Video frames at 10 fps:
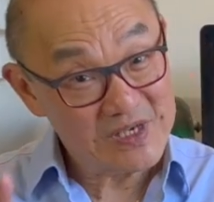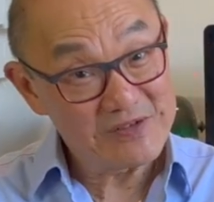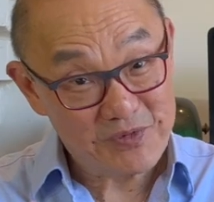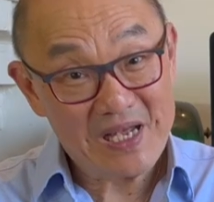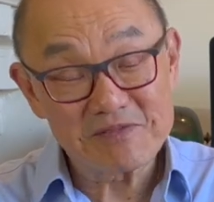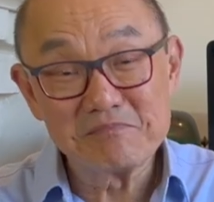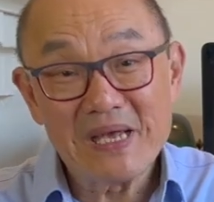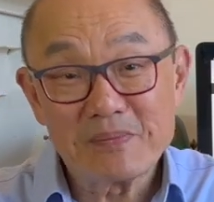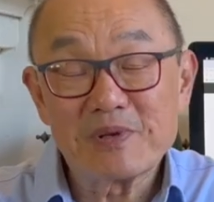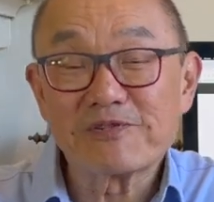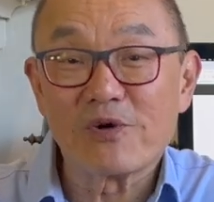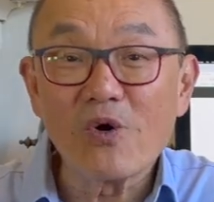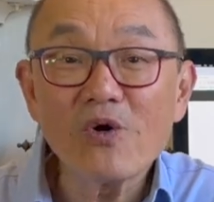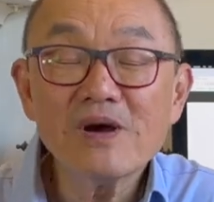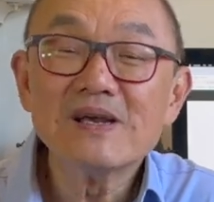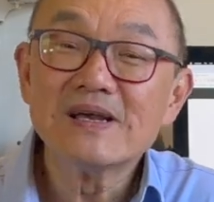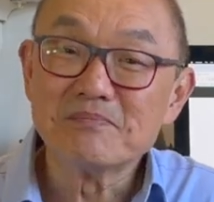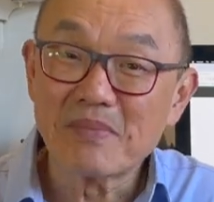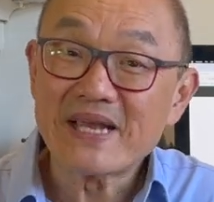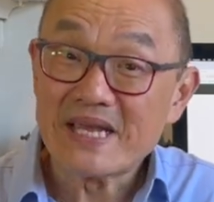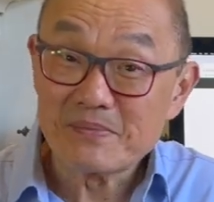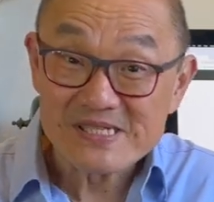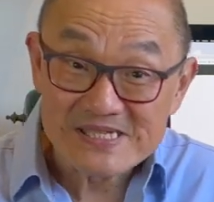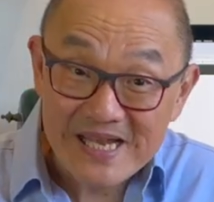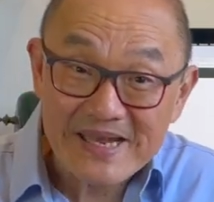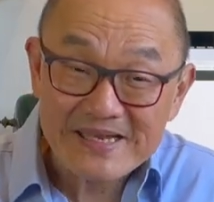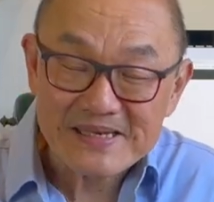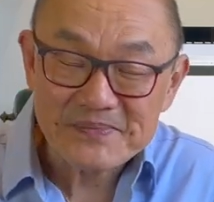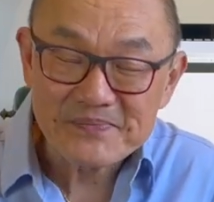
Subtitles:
if we haven't met before, my name is Tech.